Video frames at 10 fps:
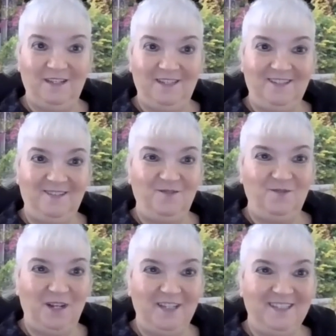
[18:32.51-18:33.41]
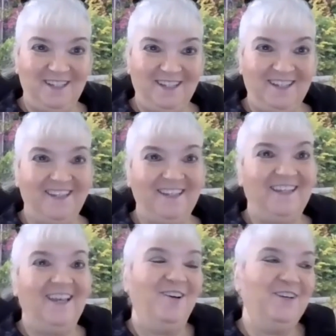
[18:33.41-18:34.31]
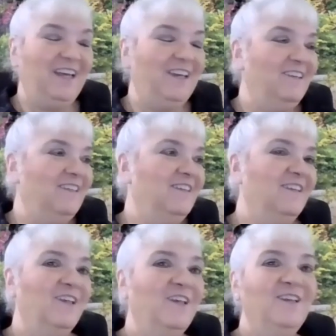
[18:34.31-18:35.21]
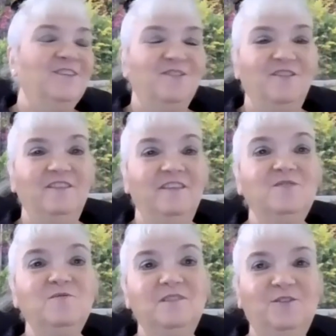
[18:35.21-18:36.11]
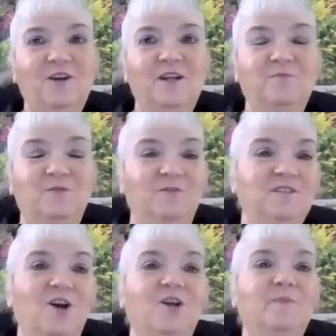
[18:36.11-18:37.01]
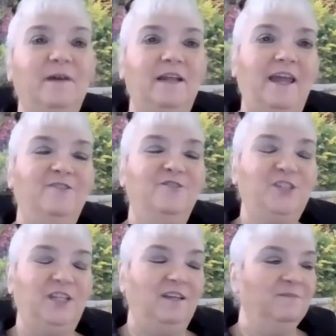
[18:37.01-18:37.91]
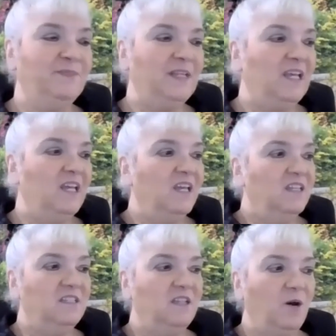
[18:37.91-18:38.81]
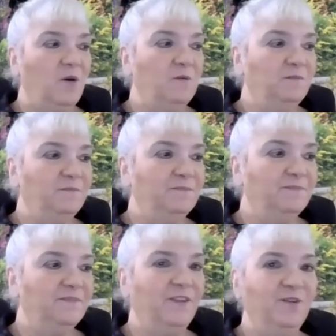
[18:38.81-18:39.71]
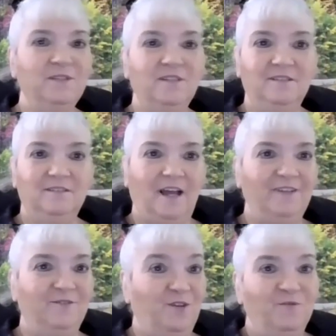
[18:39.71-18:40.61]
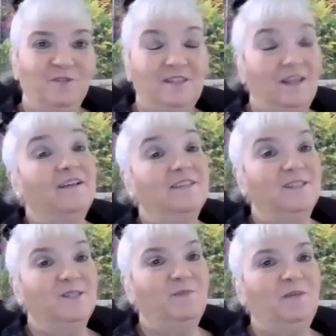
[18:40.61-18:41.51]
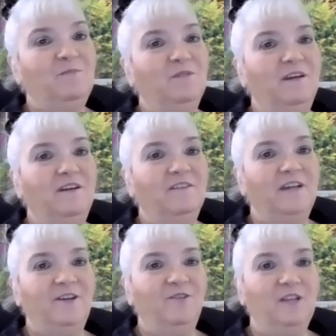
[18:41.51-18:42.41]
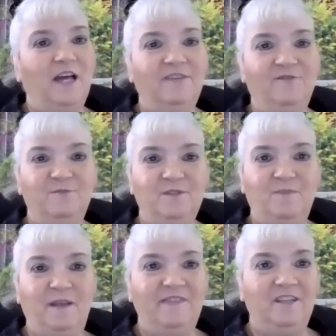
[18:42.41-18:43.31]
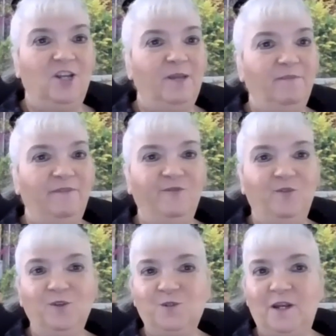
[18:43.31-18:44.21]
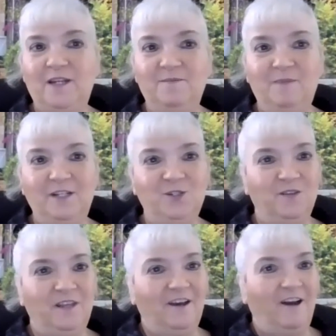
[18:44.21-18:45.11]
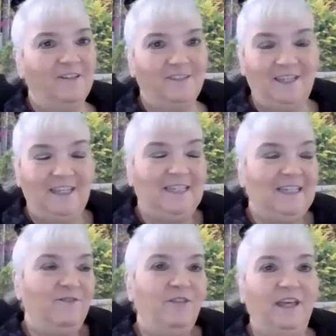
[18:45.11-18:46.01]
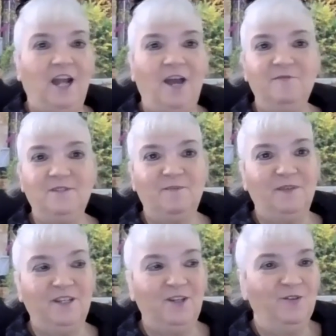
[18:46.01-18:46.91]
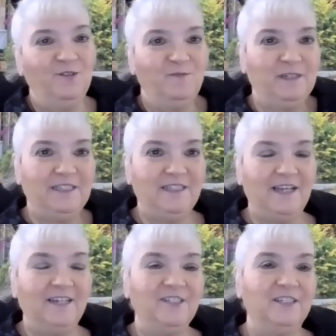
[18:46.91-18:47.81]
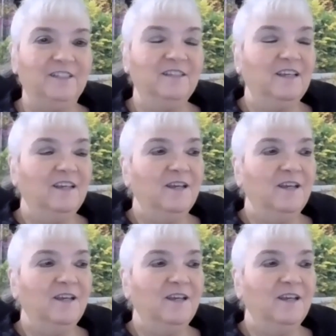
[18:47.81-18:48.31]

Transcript: One, I need to hear about this. I okay. need to hear about this. So this was incredible. And talk about energy. So there was, I don't know, there was thousands of people there. And I know a lot of them spent the night before trying to make sure they got a seat and everything. And I was up in the nosebleed section.